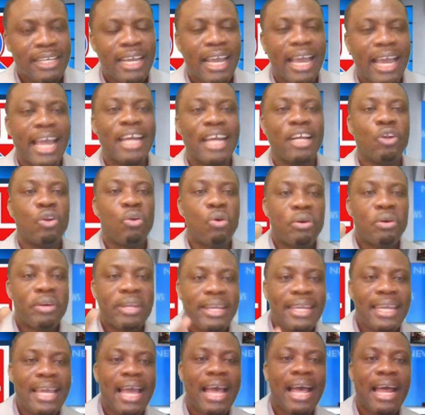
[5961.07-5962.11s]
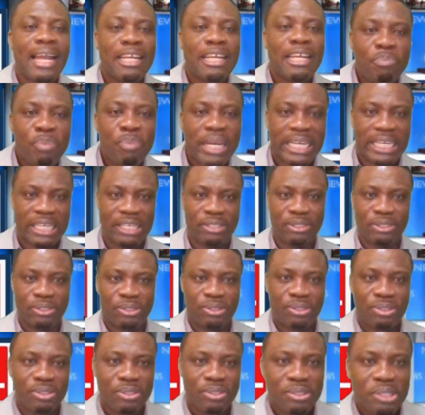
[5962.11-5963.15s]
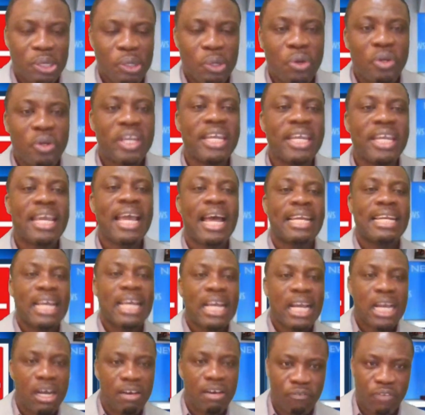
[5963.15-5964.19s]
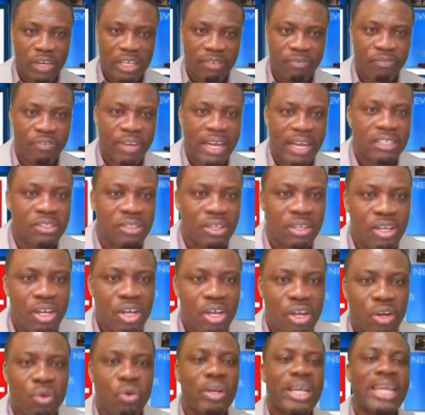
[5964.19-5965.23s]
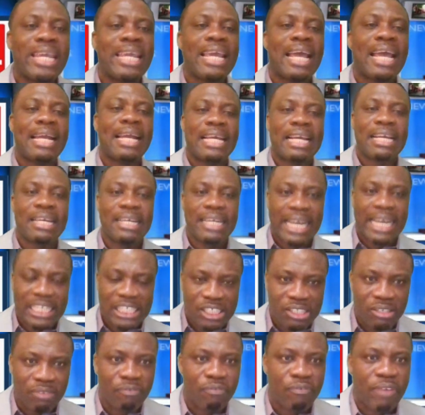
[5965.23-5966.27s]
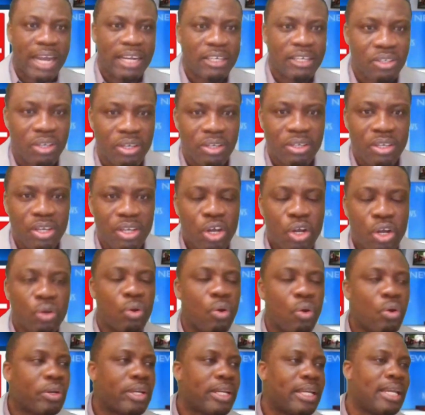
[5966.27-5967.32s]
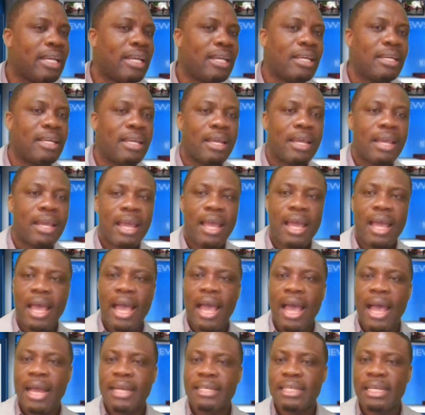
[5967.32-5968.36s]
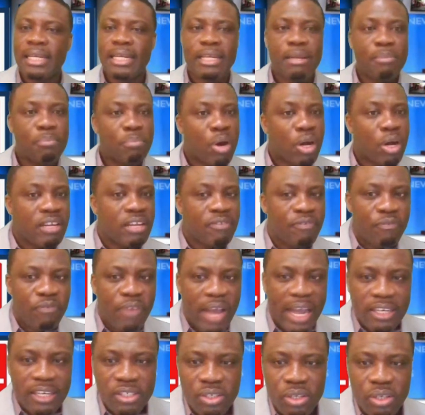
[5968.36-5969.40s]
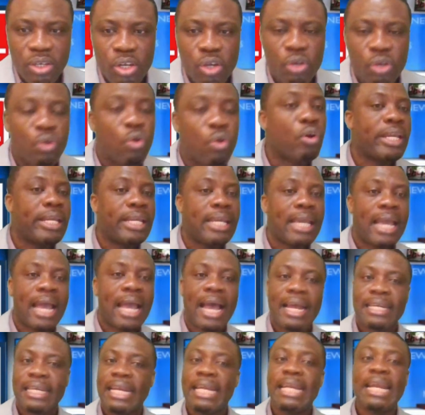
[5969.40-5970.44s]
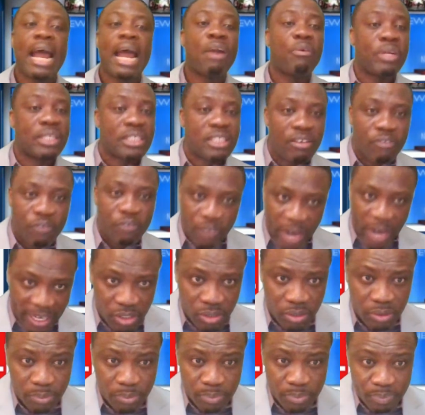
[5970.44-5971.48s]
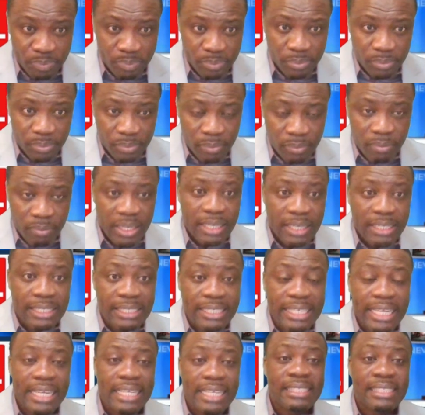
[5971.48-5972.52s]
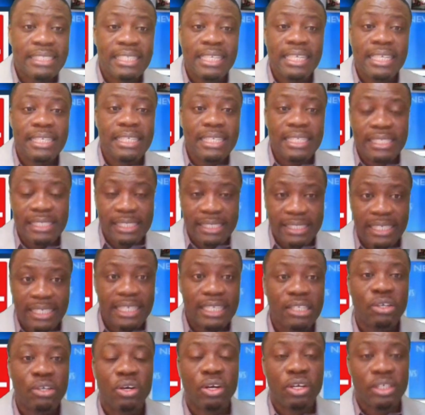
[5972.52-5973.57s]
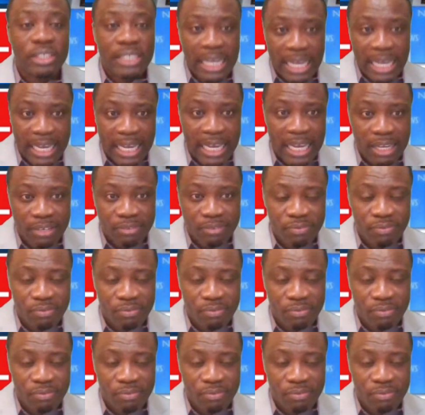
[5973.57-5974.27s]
and looking at the players, looking at the conflict factor, looking at the connection factor, looking at the money factor, looking at the narrative factor, the CDC does have